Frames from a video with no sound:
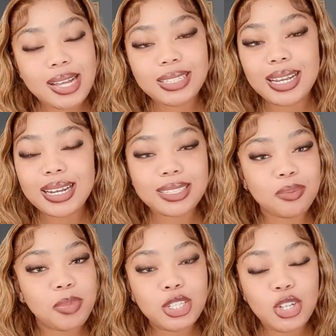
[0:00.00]
send us a
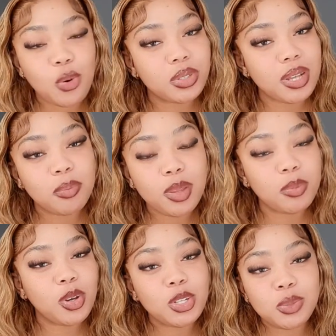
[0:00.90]
picture or something,
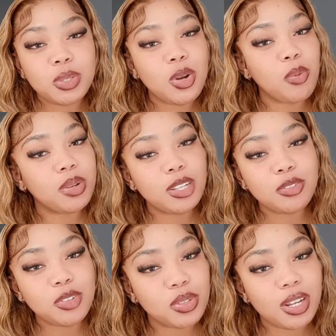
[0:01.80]
because we don't believe
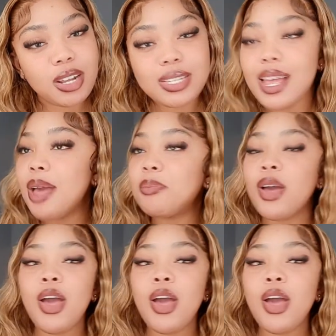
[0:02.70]
you. The last time